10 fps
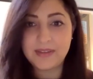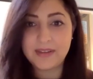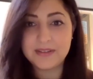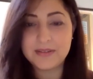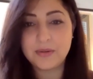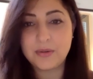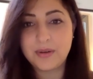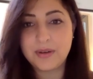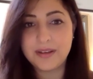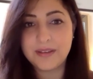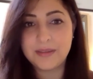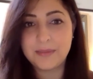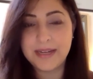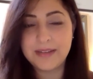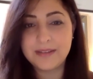So the
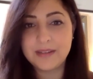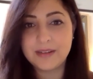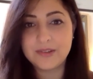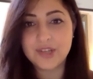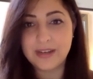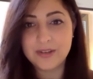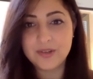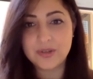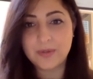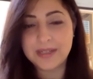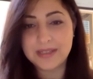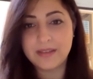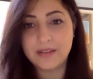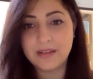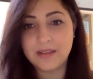main challenge was
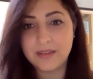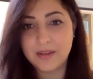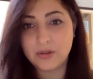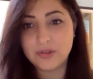in the